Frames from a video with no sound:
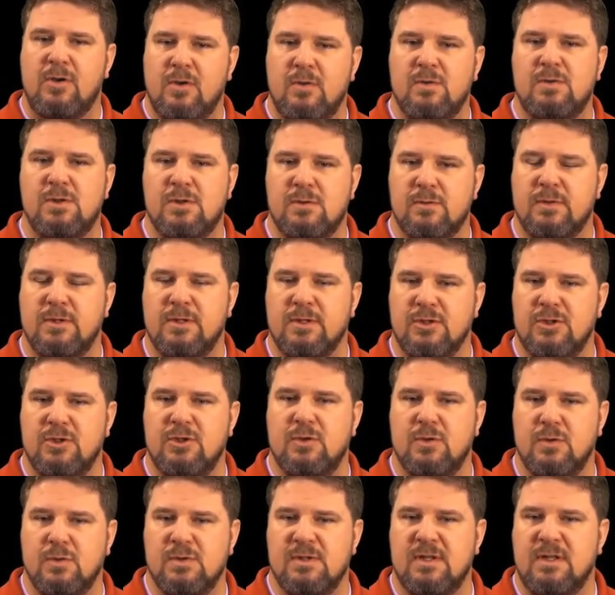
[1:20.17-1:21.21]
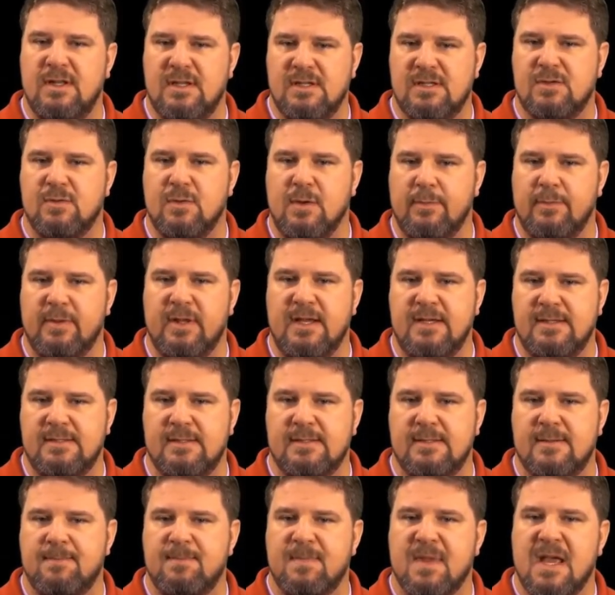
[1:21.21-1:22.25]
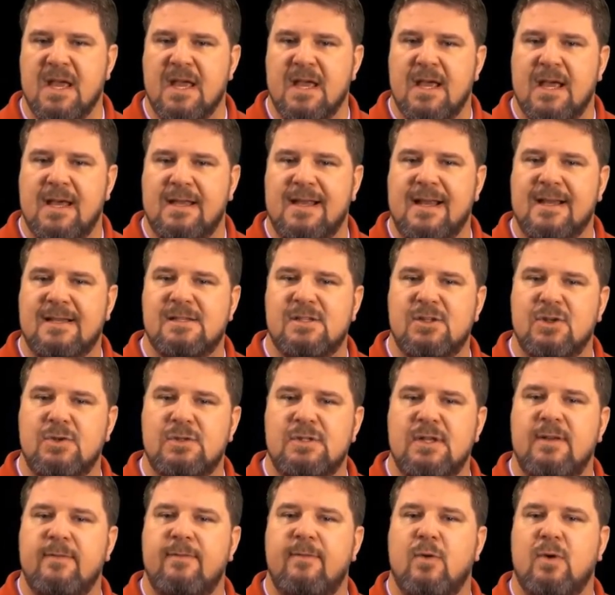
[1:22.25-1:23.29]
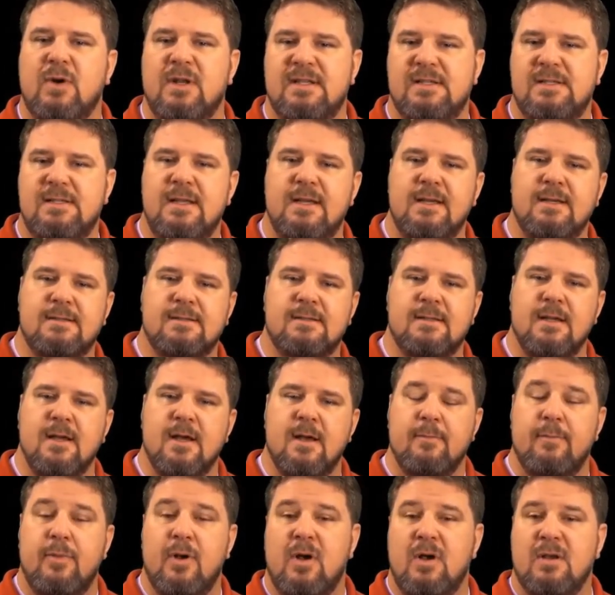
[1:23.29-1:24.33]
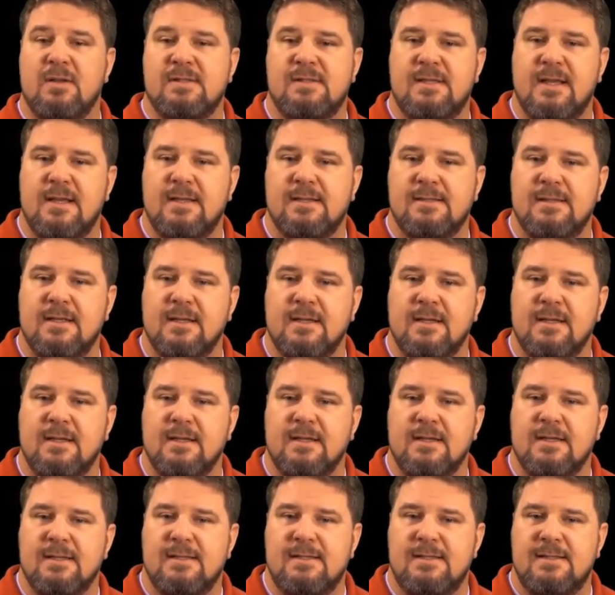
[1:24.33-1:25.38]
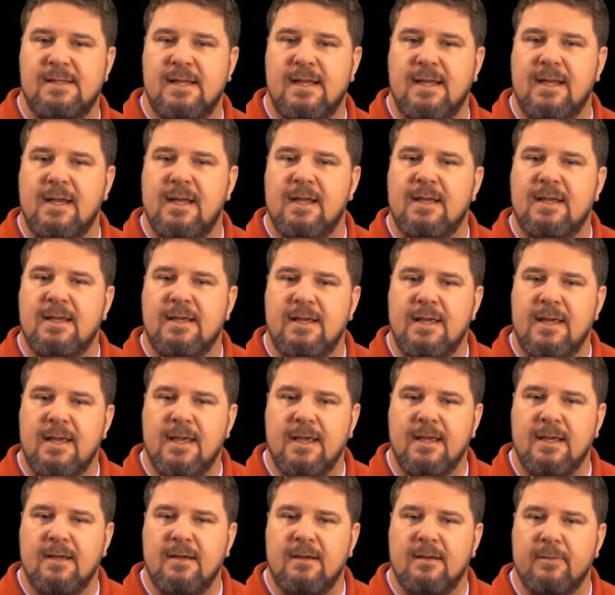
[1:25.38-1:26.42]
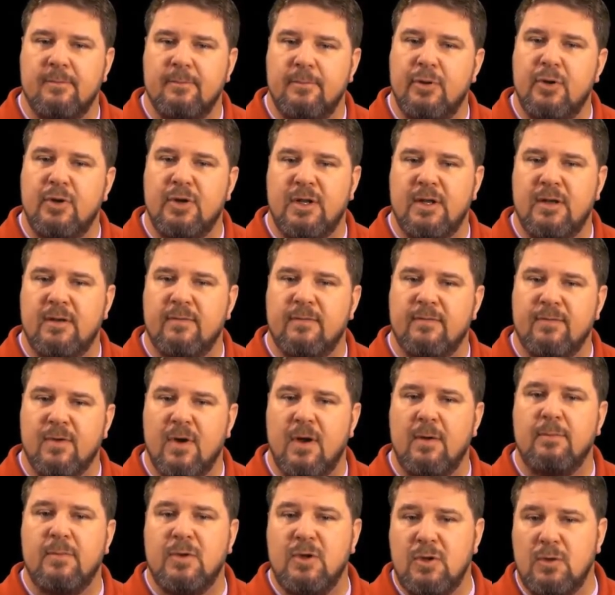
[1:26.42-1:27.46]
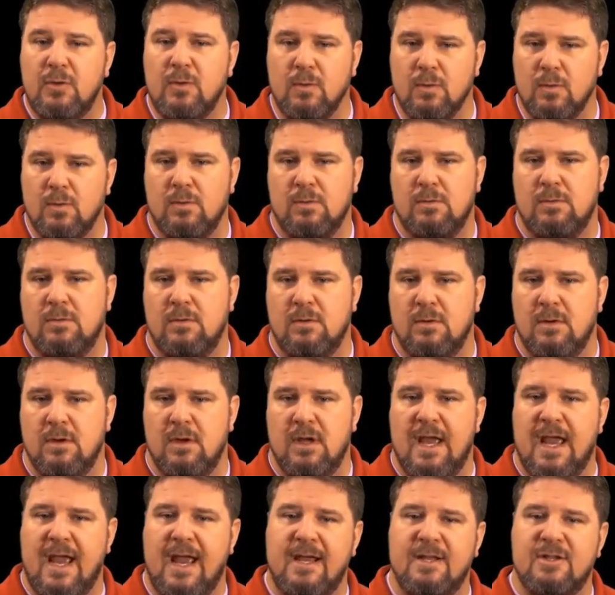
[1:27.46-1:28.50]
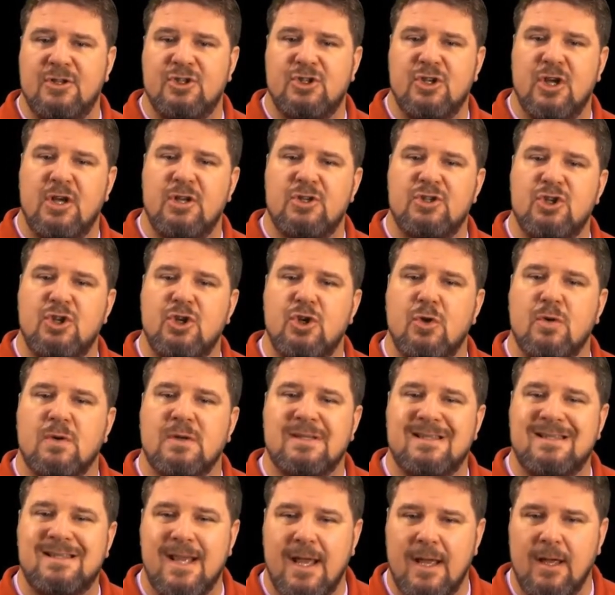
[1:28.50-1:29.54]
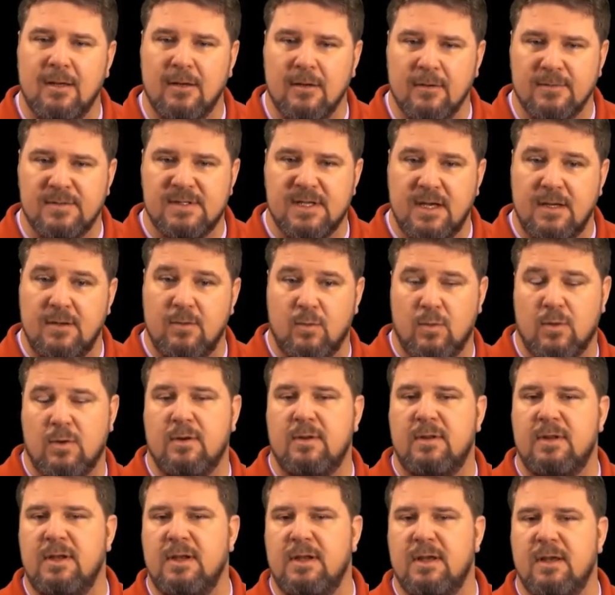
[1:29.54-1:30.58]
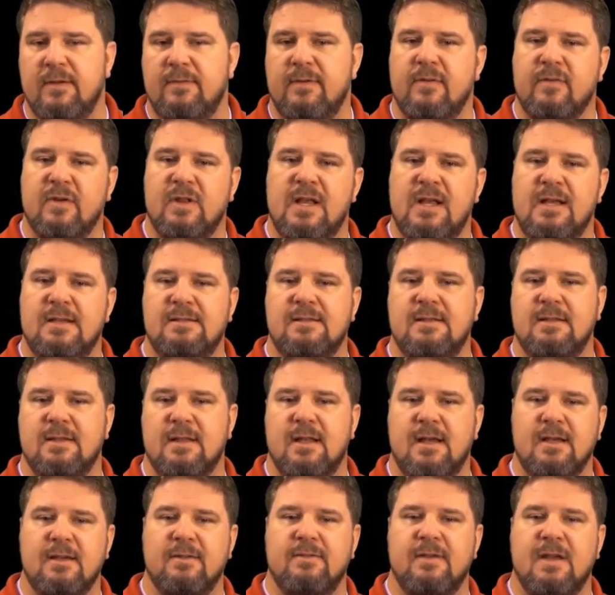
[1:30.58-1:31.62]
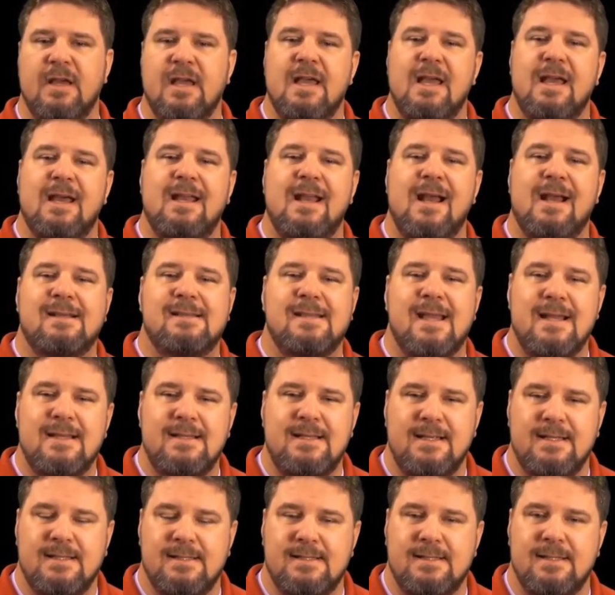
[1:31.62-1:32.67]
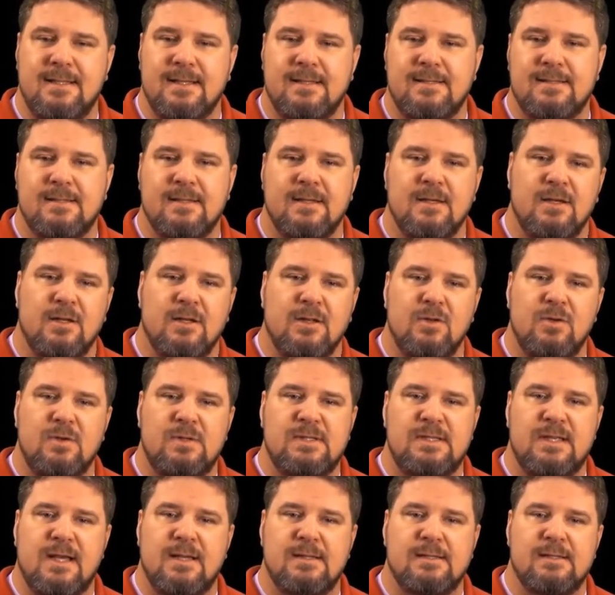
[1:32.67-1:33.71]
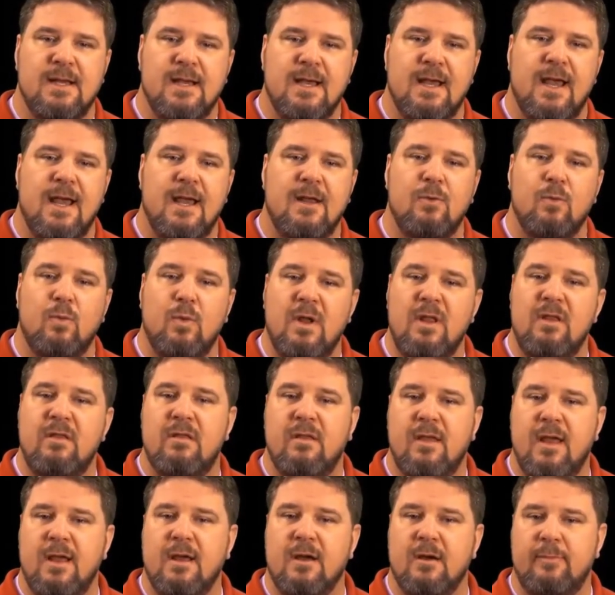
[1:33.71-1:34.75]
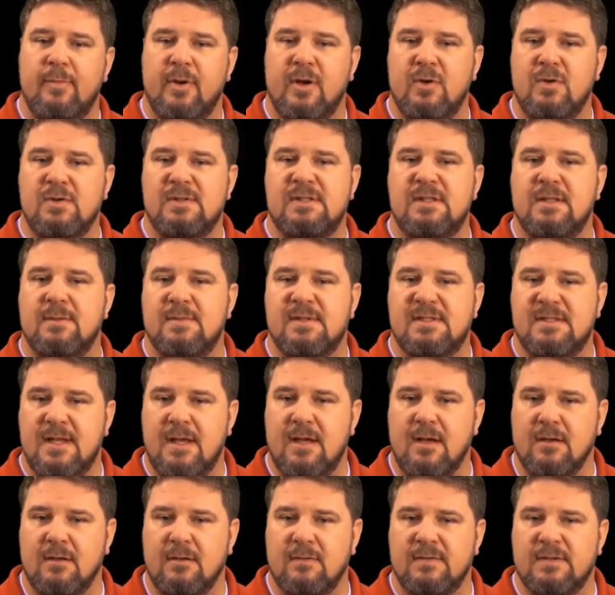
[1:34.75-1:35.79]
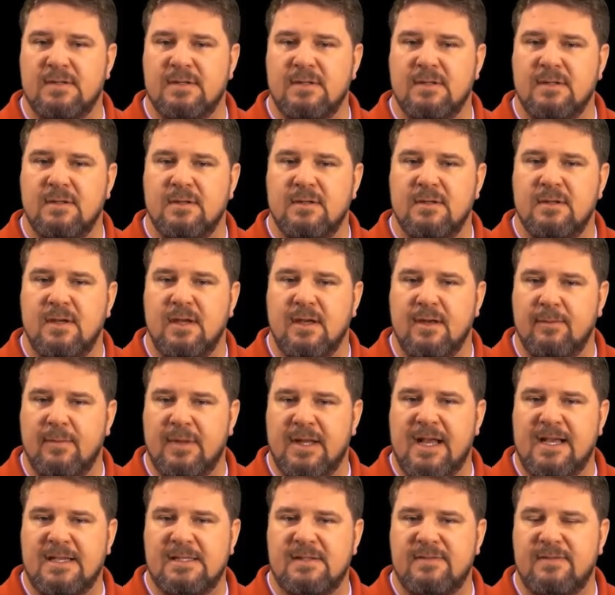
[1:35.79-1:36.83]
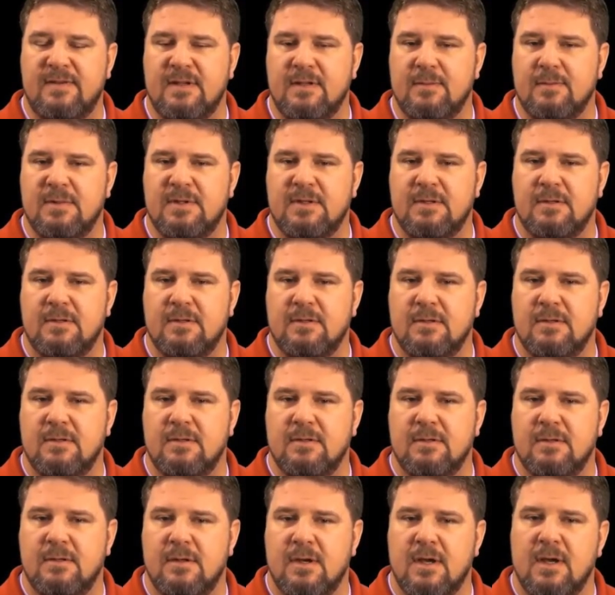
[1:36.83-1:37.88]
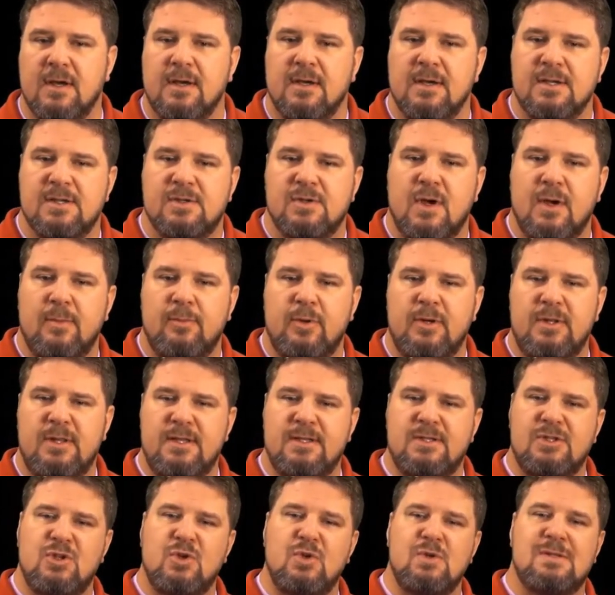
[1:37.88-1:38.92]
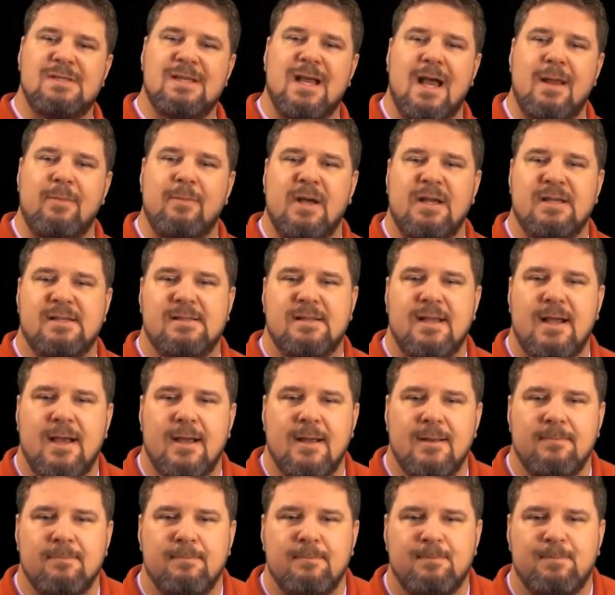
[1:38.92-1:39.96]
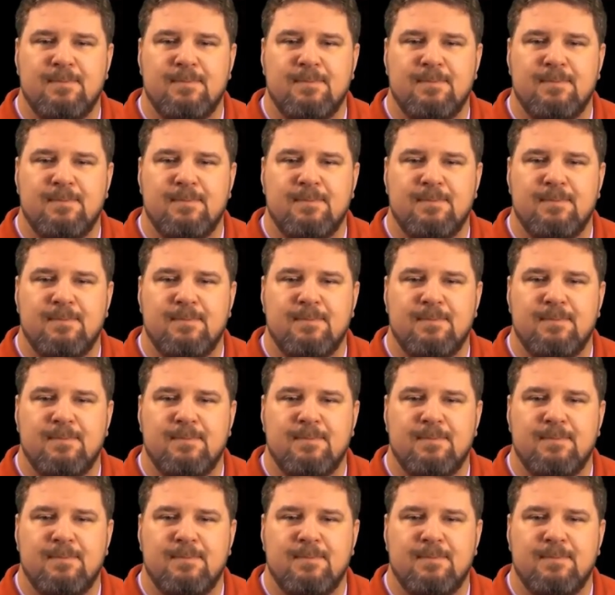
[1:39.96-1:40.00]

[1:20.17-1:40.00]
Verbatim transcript: uses with the Jews in these three places. In Acts 13:46, Paul says, "Seeing ye put it from you." and judge yourselves unworthy of everlasting life. In Acts 18:6, Luke says, "And when they opposed themselves and blasphemed." So I put these two side by side.